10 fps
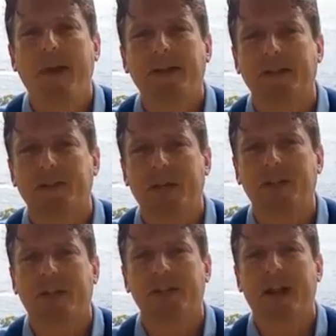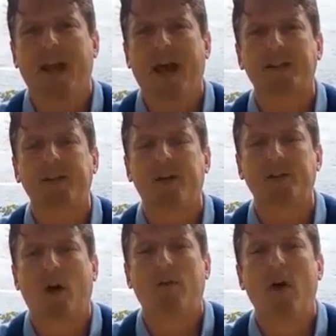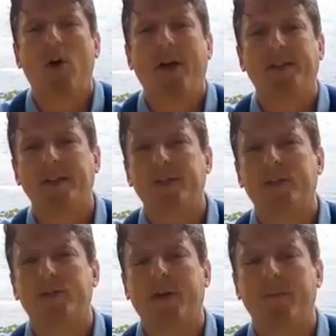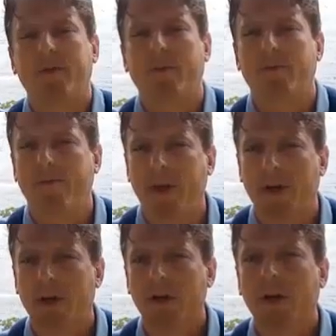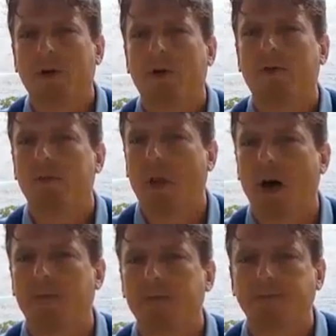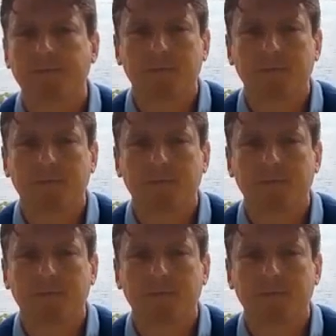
you make decisions and asking yourself, is this decision coming from fear or from love?